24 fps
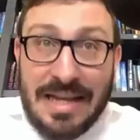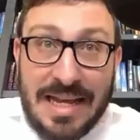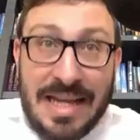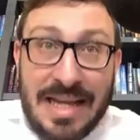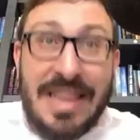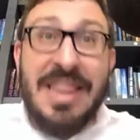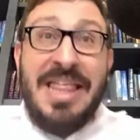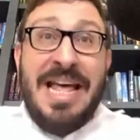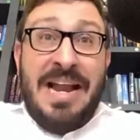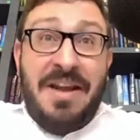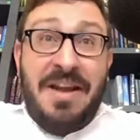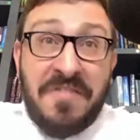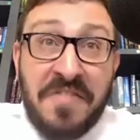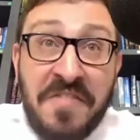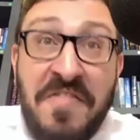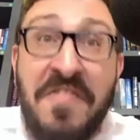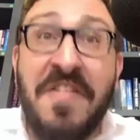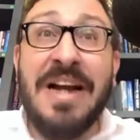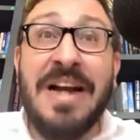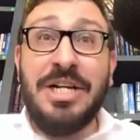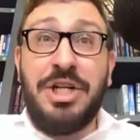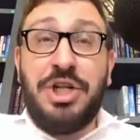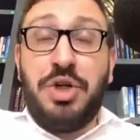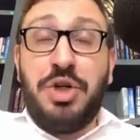that
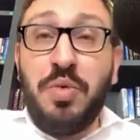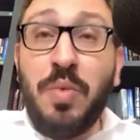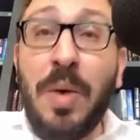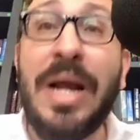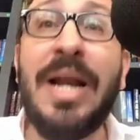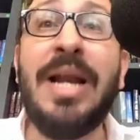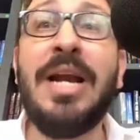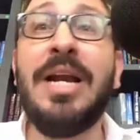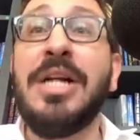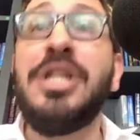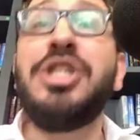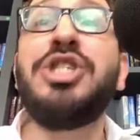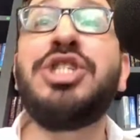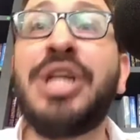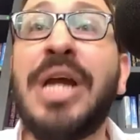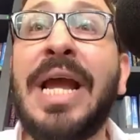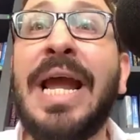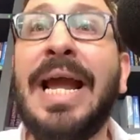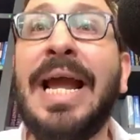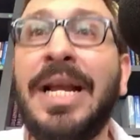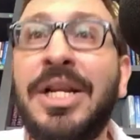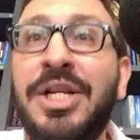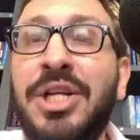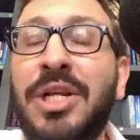effectuated a
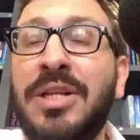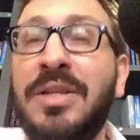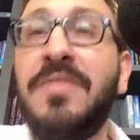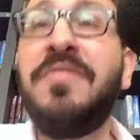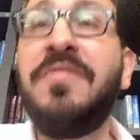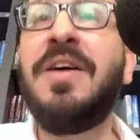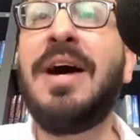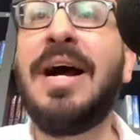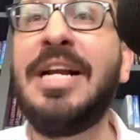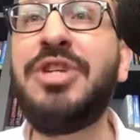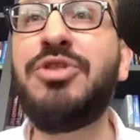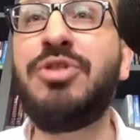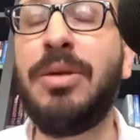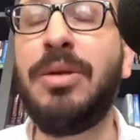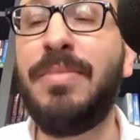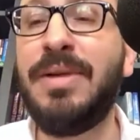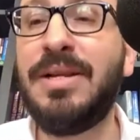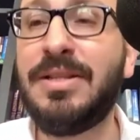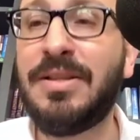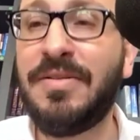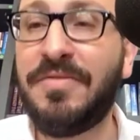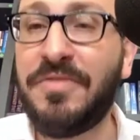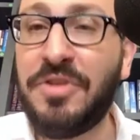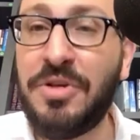change in divine
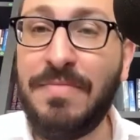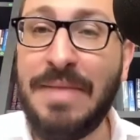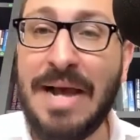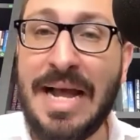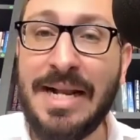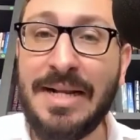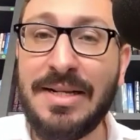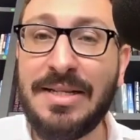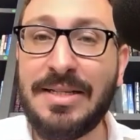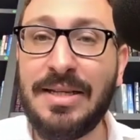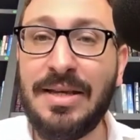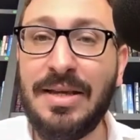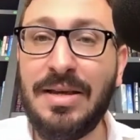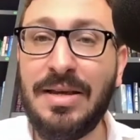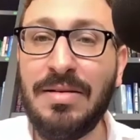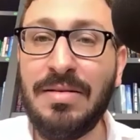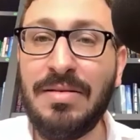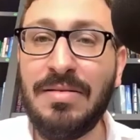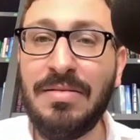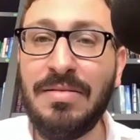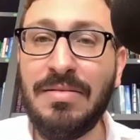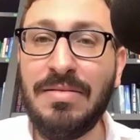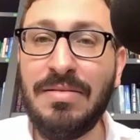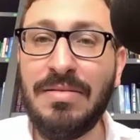treatment of humanity,
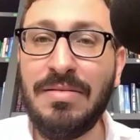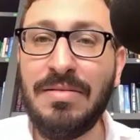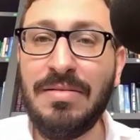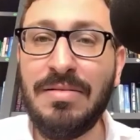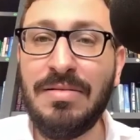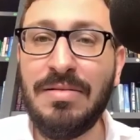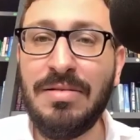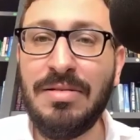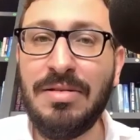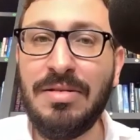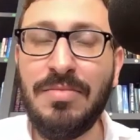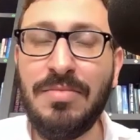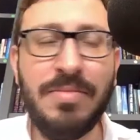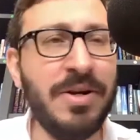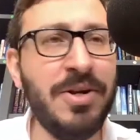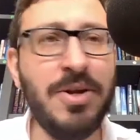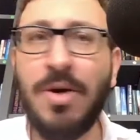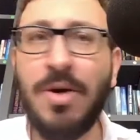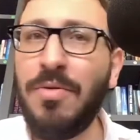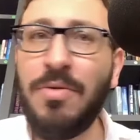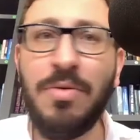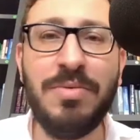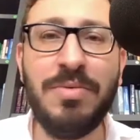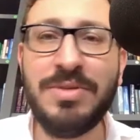but
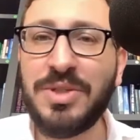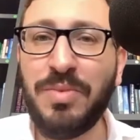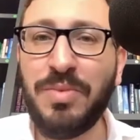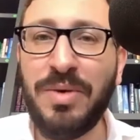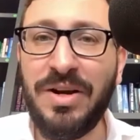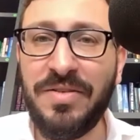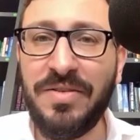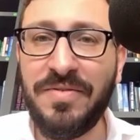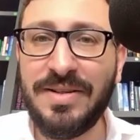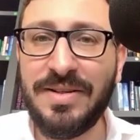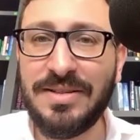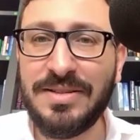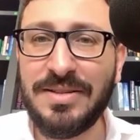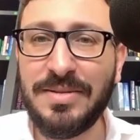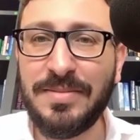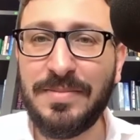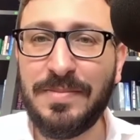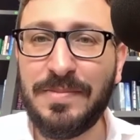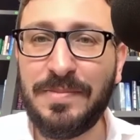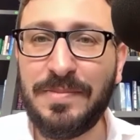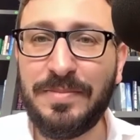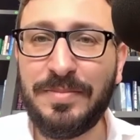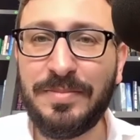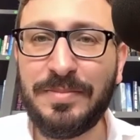no one was aware of it.
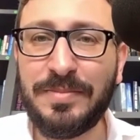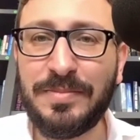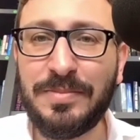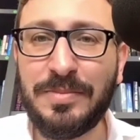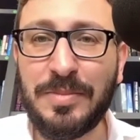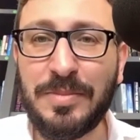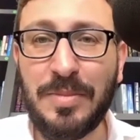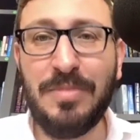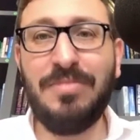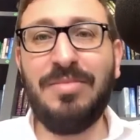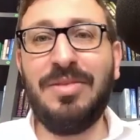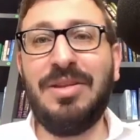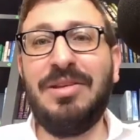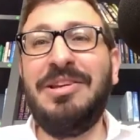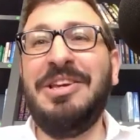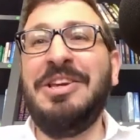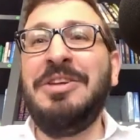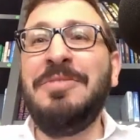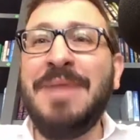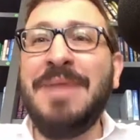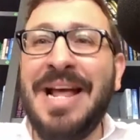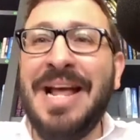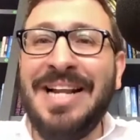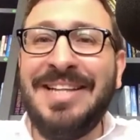
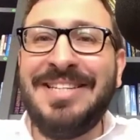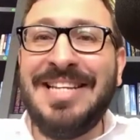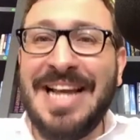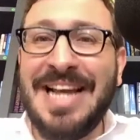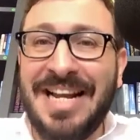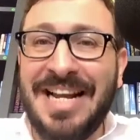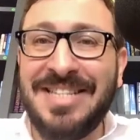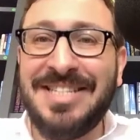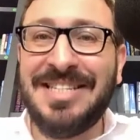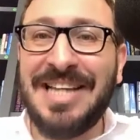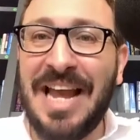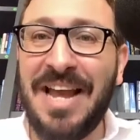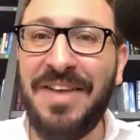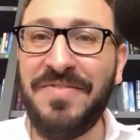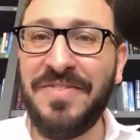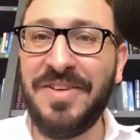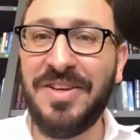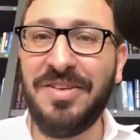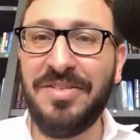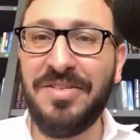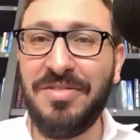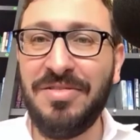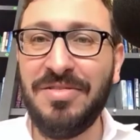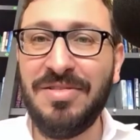Humanity had a
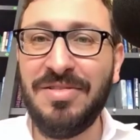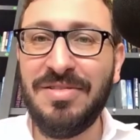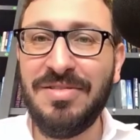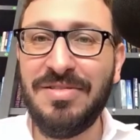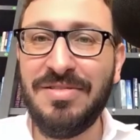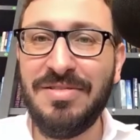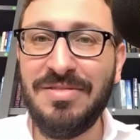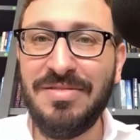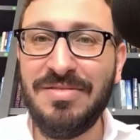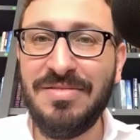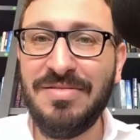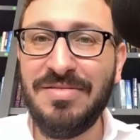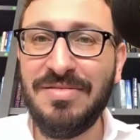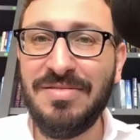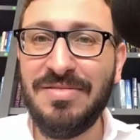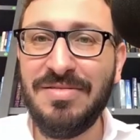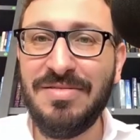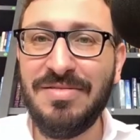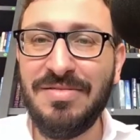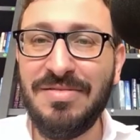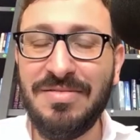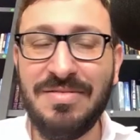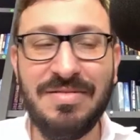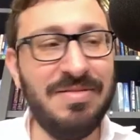savior
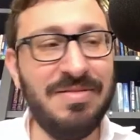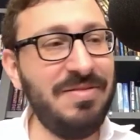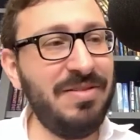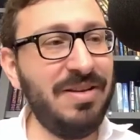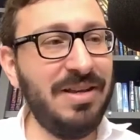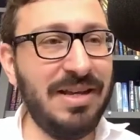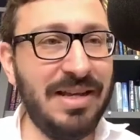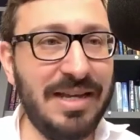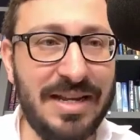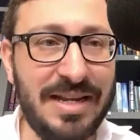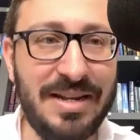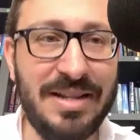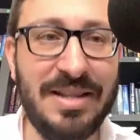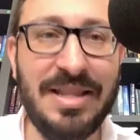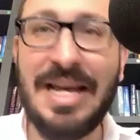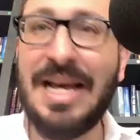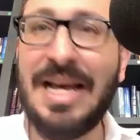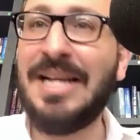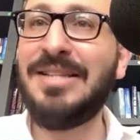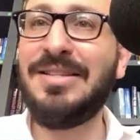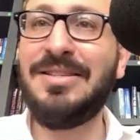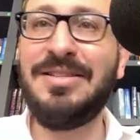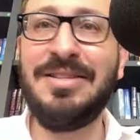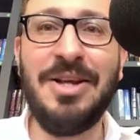in
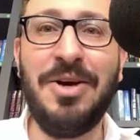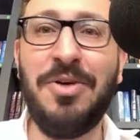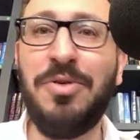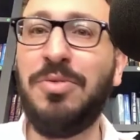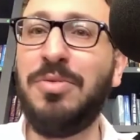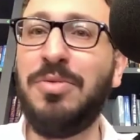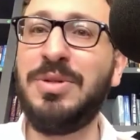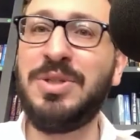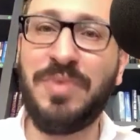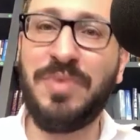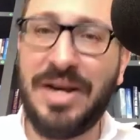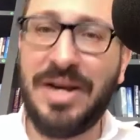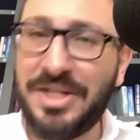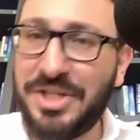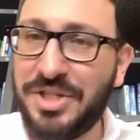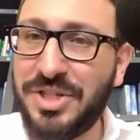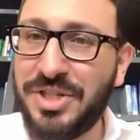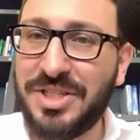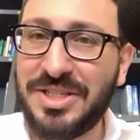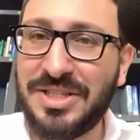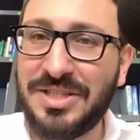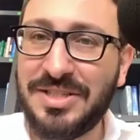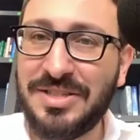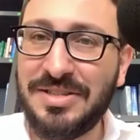that Noah was
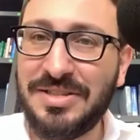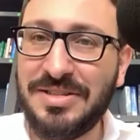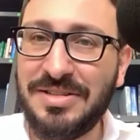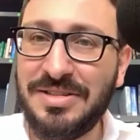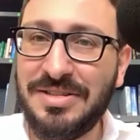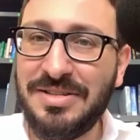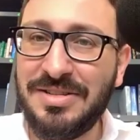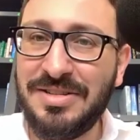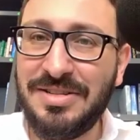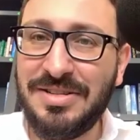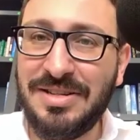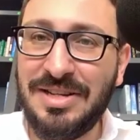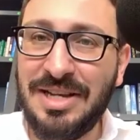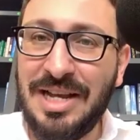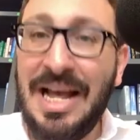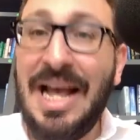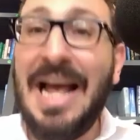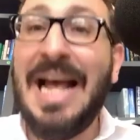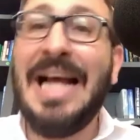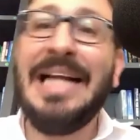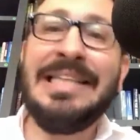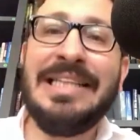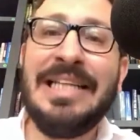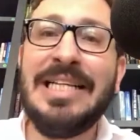righteous
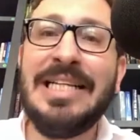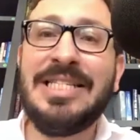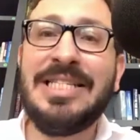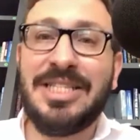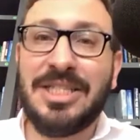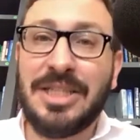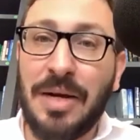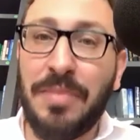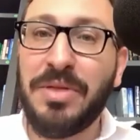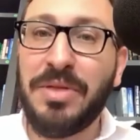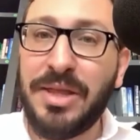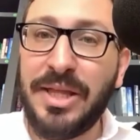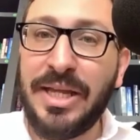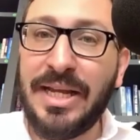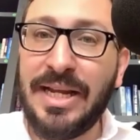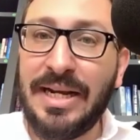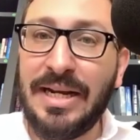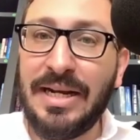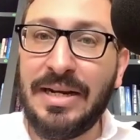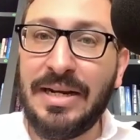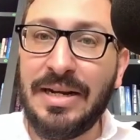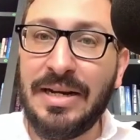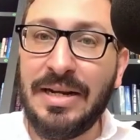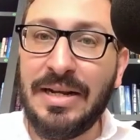and did
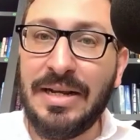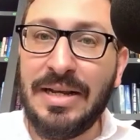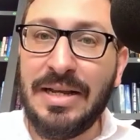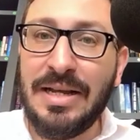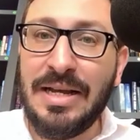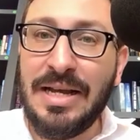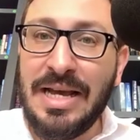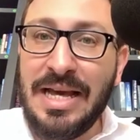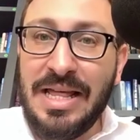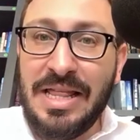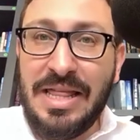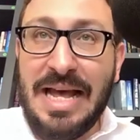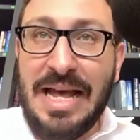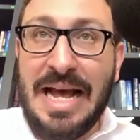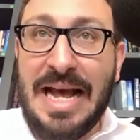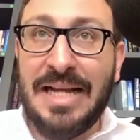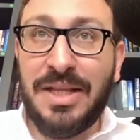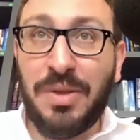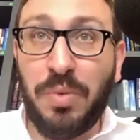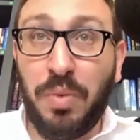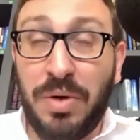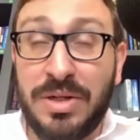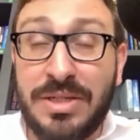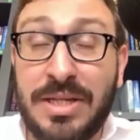something
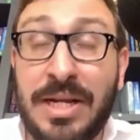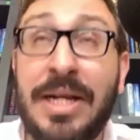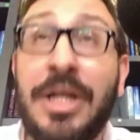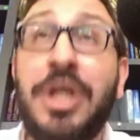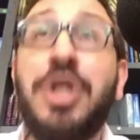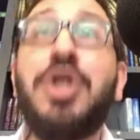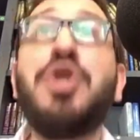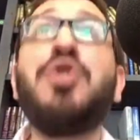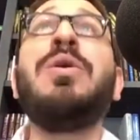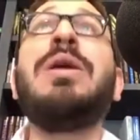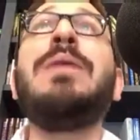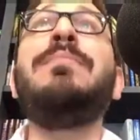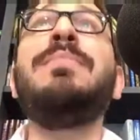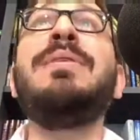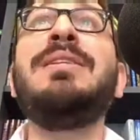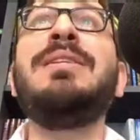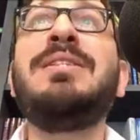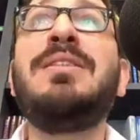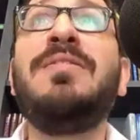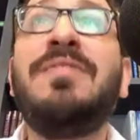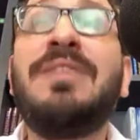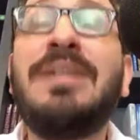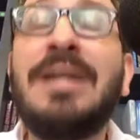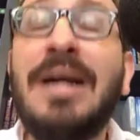that was an
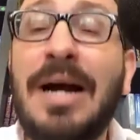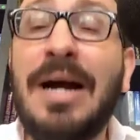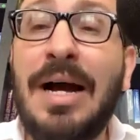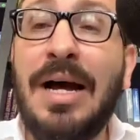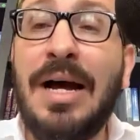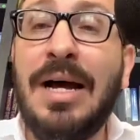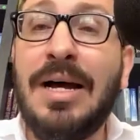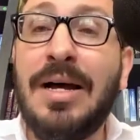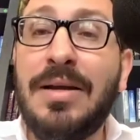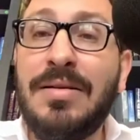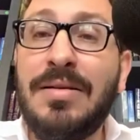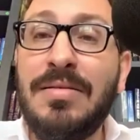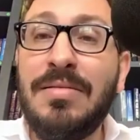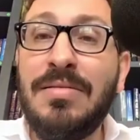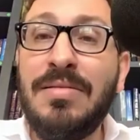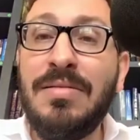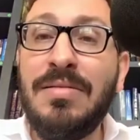entreatment of God,